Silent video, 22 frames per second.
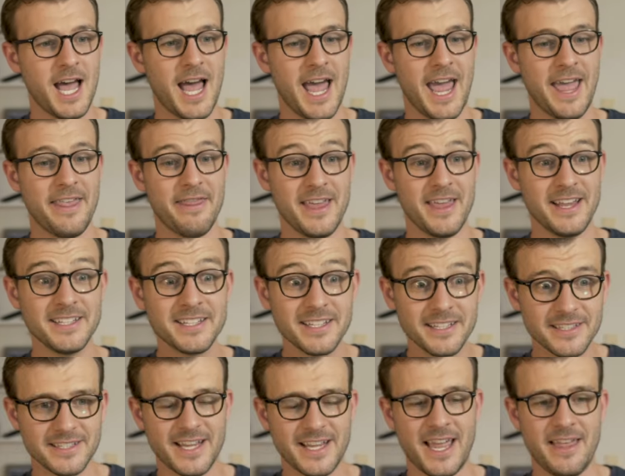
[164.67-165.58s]
And then to
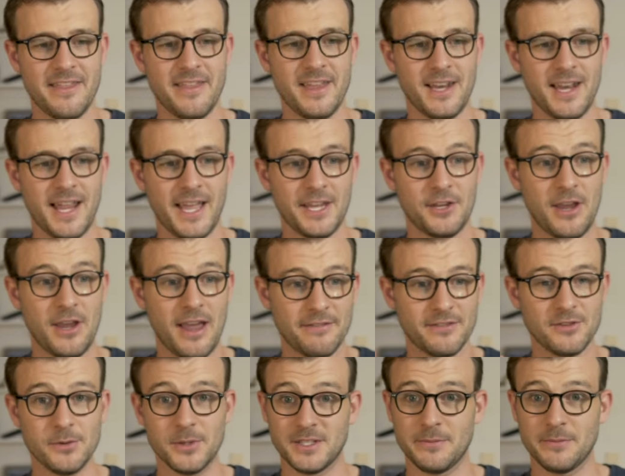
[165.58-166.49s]
say that, like, you have
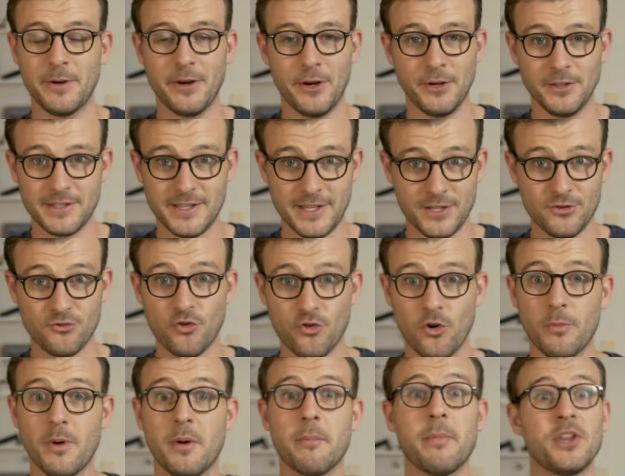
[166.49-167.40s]
to experience this
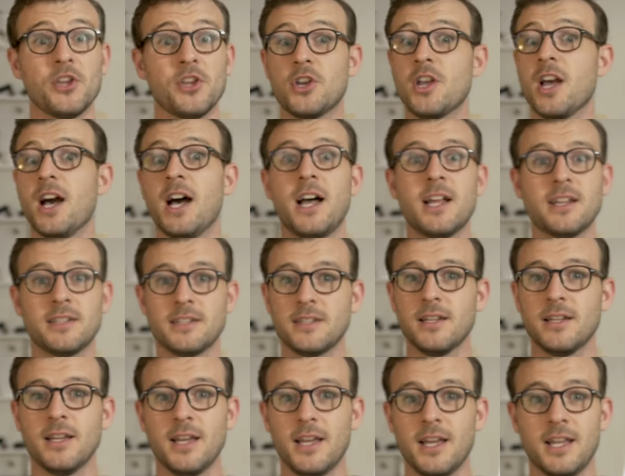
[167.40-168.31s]
trauma, but you can't,
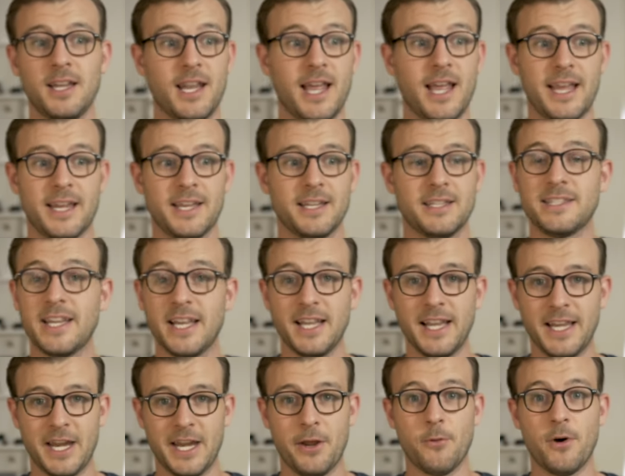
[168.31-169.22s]
like, tell
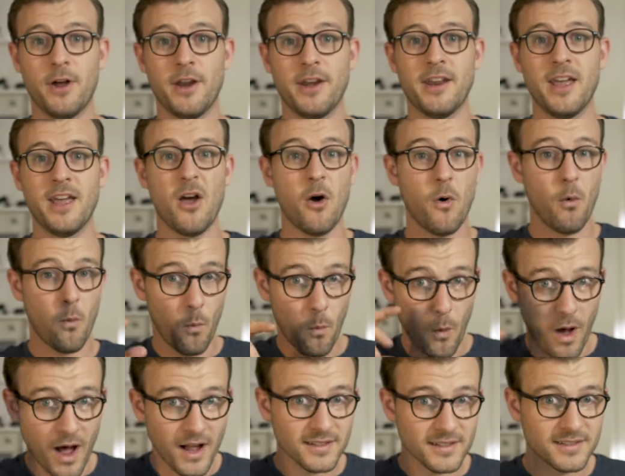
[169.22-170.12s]
anyone,
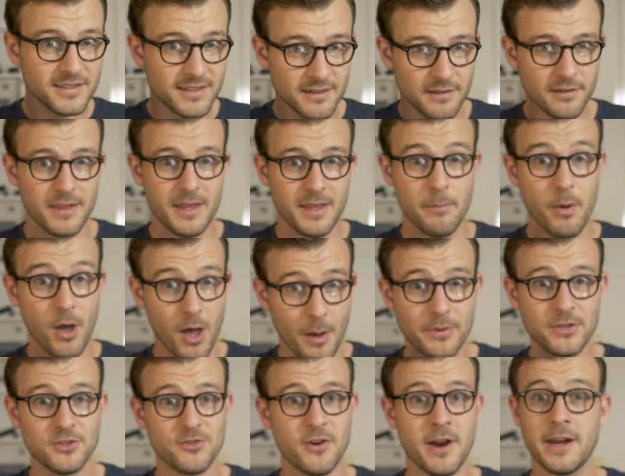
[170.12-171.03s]
whilst the
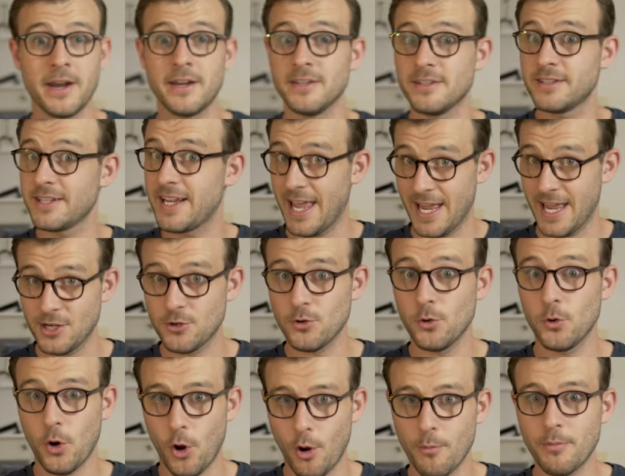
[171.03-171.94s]
perpetrators can
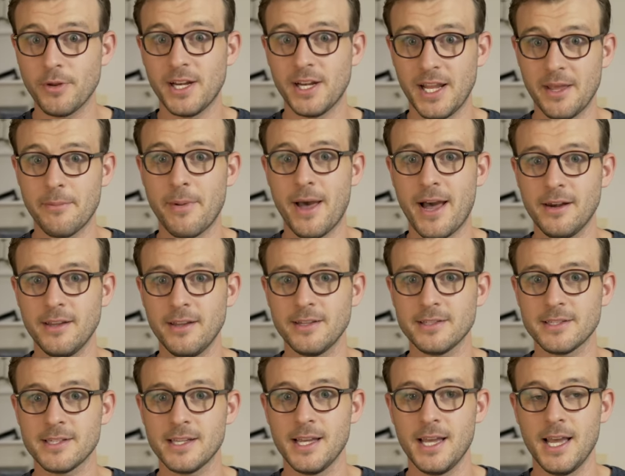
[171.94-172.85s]
talk openly about
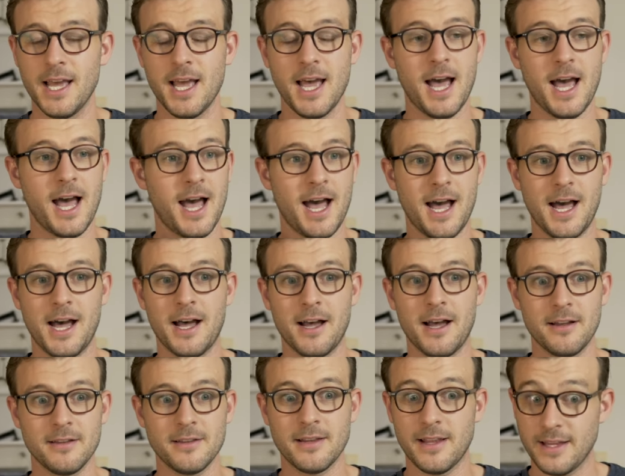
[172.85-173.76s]
it,
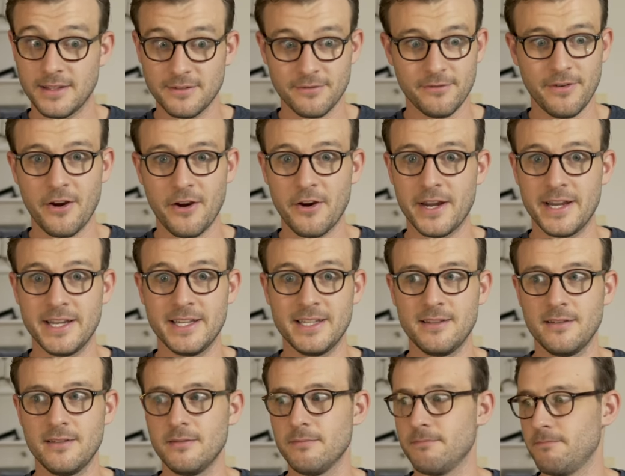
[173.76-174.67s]
that's very
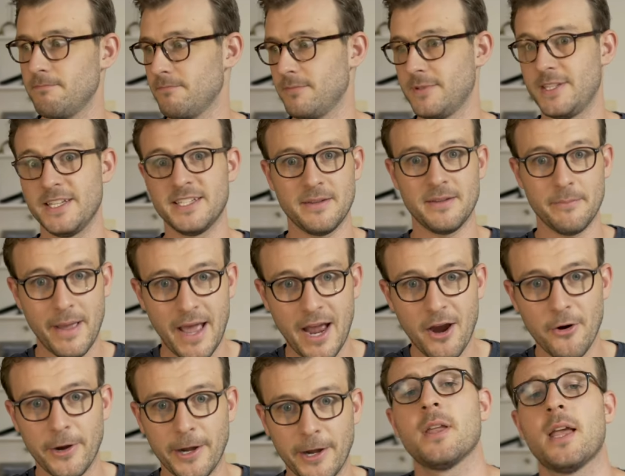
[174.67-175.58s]

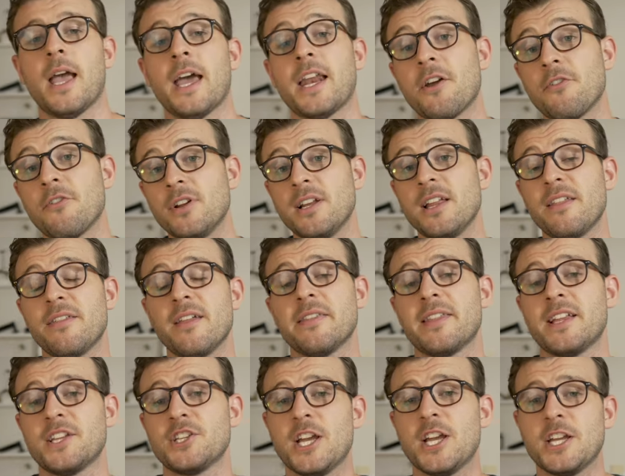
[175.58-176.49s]
disempowering. And I really think
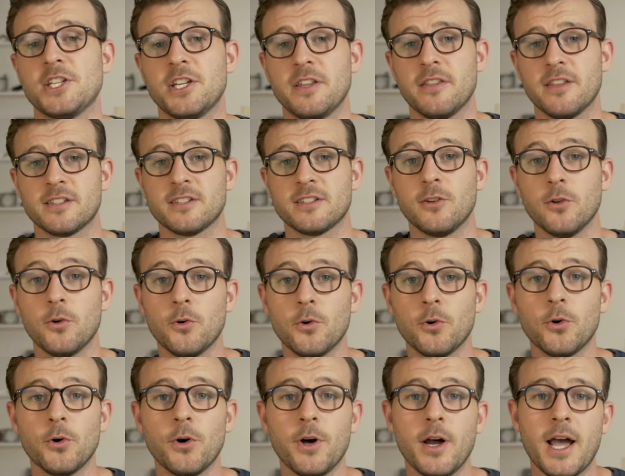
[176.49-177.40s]
that changing this
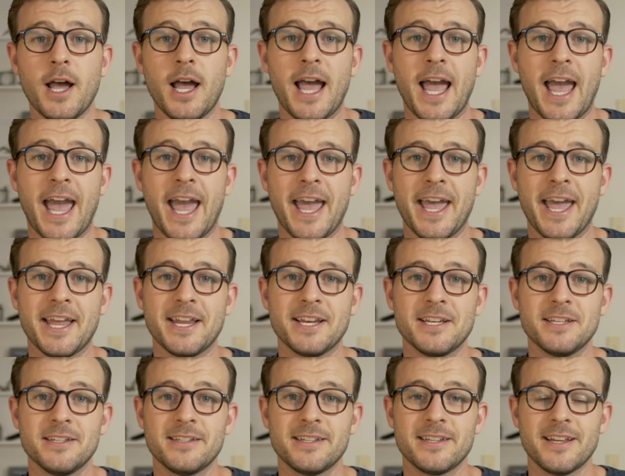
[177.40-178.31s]
law
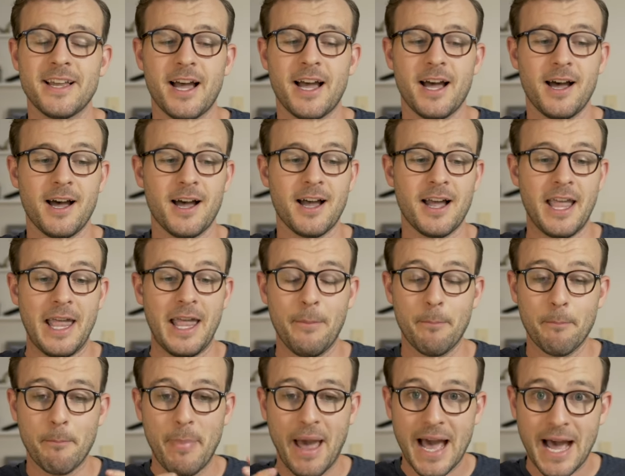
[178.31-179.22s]
and
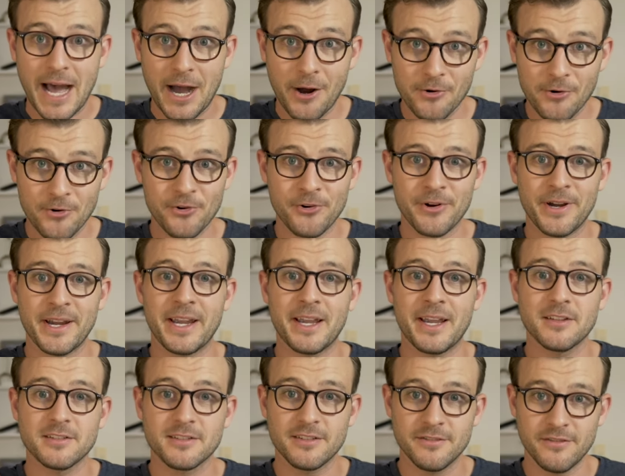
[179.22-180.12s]

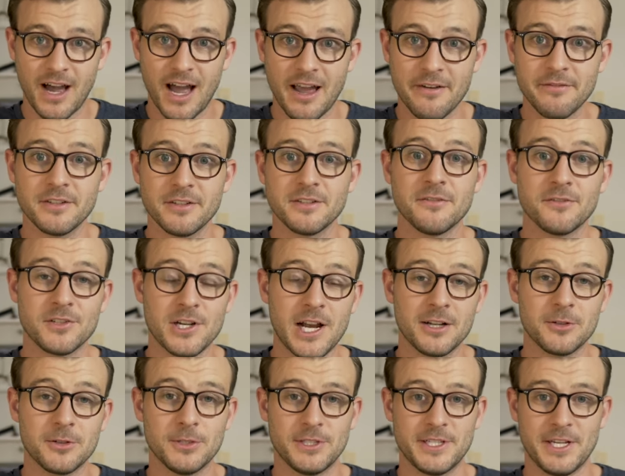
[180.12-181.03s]
empowering survivors of
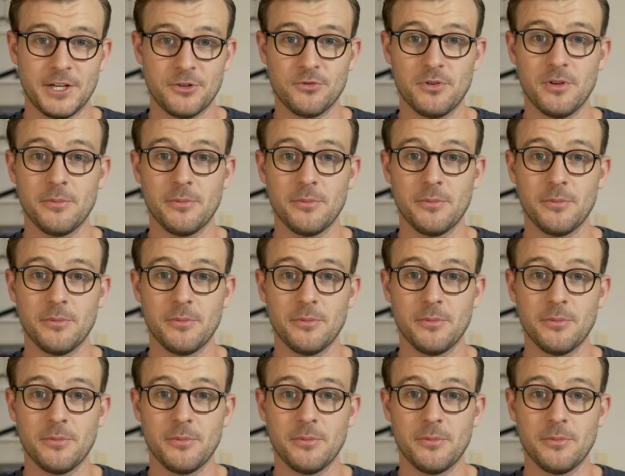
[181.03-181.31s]
childhood sexual